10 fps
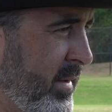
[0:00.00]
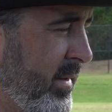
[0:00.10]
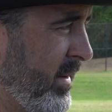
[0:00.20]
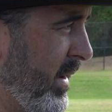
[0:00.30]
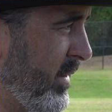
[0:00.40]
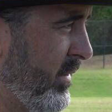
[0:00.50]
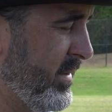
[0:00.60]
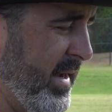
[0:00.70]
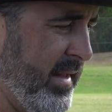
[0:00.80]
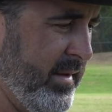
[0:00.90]
They got good
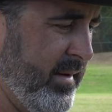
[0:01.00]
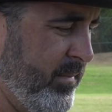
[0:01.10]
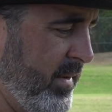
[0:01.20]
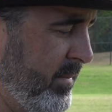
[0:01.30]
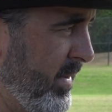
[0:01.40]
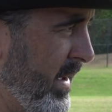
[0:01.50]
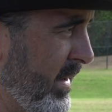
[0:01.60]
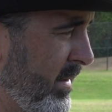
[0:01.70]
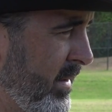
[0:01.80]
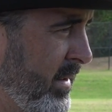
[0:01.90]
talent at running
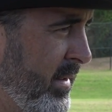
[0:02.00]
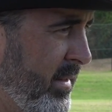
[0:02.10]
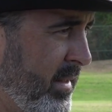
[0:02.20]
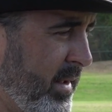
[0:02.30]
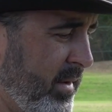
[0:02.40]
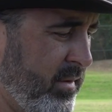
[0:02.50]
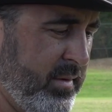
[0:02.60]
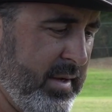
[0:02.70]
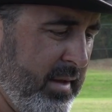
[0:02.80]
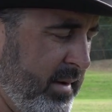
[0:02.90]
back. They got
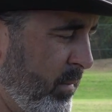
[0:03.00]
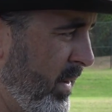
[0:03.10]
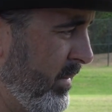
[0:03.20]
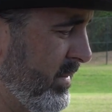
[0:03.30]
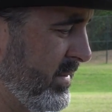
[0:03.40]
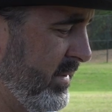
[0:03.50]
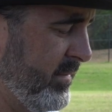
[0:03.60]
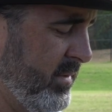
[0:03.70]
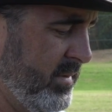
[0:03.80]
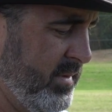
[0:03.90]
good talent at wide
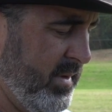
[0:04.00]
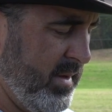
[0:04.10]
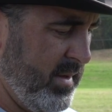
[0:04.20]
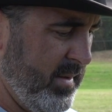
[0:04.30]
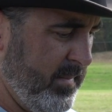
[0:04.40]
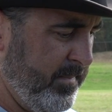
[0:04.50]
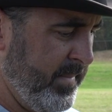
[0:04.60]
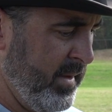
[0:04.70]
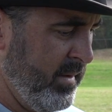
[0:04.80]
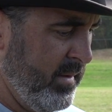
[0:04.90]
receiver. You
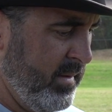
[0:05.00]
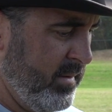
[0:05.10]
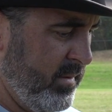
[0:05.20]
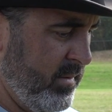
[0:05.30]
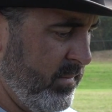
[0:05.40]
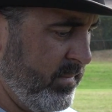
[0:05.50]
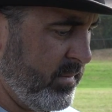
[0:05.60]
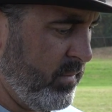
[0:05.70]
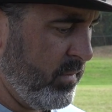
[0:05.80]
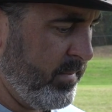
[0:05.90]
know, the
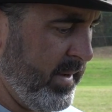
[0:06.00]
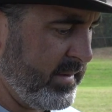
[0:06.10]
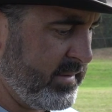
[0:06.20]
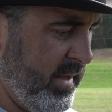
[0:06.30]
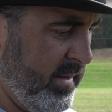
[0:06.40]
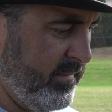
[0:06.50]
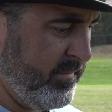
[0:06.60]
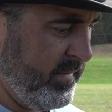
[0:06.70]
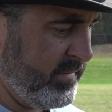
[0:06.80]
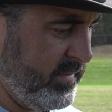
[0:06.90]
quarterback's
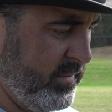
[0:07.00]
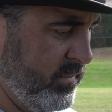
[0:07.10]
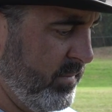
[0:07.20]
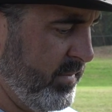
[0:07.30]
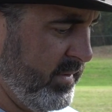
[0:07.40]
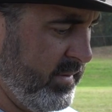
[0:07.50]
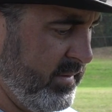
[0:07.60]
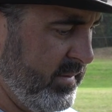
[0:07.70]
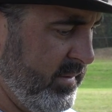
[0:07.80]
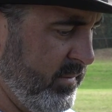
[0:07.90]
he's a new one, but
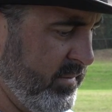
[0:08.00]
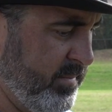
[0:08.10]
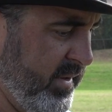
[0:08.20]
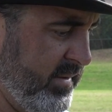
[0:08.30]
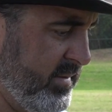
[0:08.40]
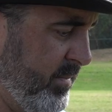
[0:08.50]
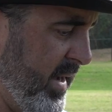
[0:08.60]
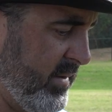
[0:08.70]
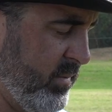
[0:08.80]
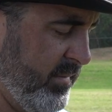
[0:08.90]
you know, he's played some
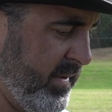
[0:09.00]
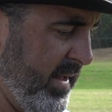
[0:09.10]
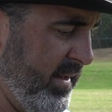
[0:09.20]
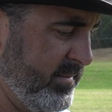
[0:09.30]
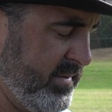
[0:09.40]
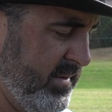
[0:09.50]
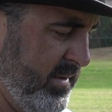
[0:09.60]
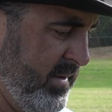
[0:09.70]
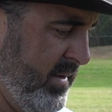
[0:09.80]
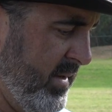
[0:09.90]
Pac-12 games,
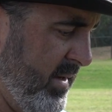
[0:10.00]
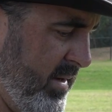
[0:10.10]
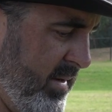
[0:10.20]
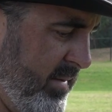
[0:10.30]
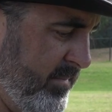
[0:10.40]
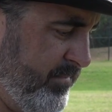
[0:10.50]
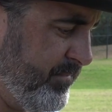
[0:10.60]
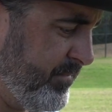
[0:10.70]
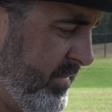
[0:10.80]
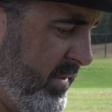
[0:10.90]
so
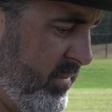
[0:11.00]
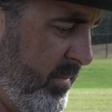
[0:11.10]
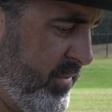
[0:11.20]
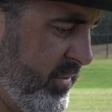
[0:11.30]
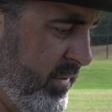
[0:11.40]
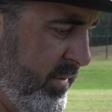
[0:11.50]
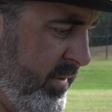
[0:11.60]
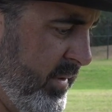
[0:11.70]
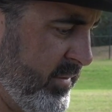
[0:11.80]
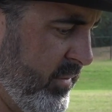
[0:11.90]
I'm sure,
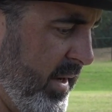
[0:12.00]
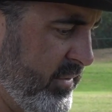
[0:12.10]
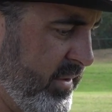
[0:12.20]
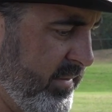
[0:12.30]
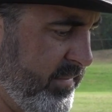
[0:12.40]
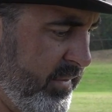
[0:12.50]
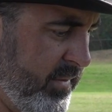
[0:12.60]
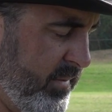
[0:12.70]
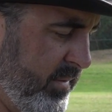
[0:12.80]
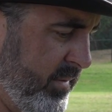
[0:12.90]
you know, as a grad transfer,